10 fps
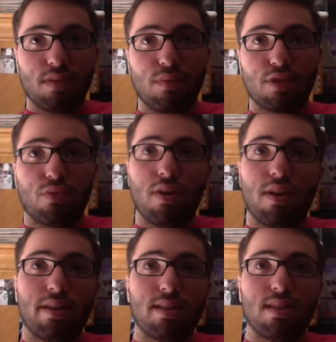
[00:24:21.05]
which
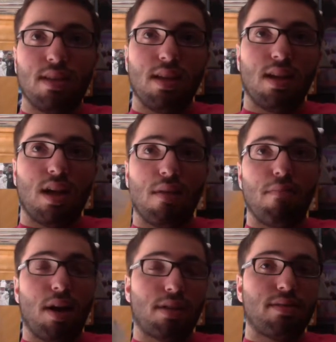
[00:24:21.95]
was the
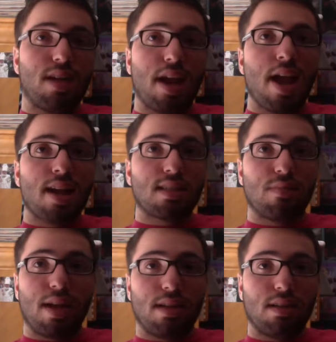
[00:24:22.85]
modern-day
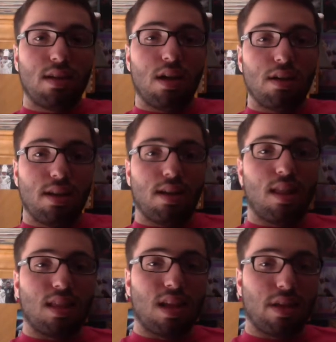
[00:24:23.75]
X-Men at
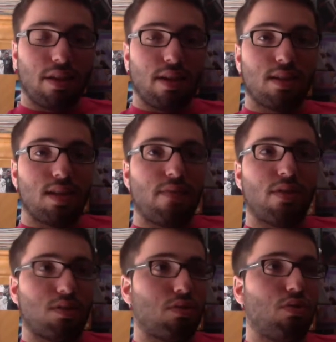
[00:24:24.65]
the Xavier
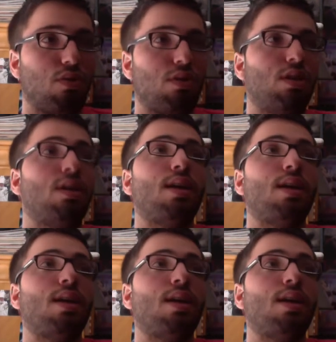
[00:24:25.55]
School.